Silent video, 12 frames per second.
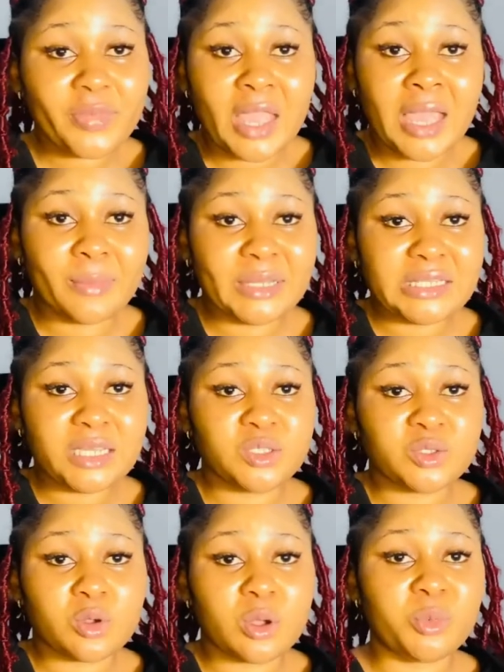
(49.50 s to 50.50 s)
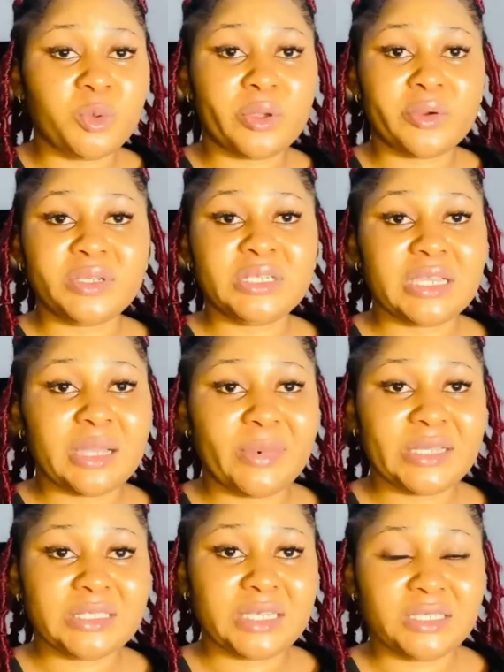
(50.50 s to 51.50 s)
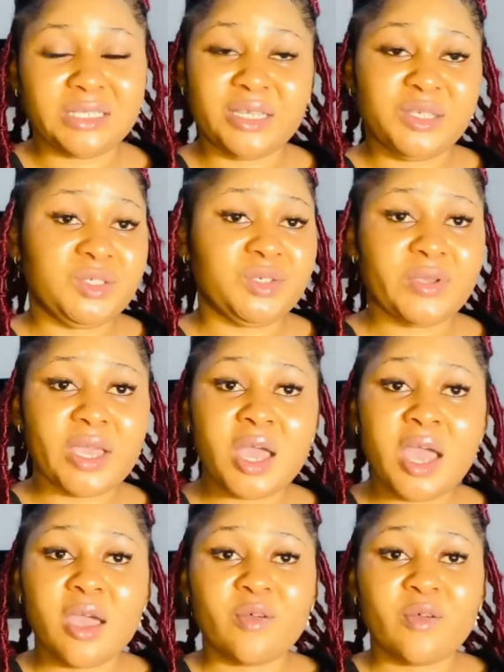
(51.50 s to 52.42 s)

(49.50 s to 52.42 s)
harmattan is coming. We're already harmattan in Nigeria.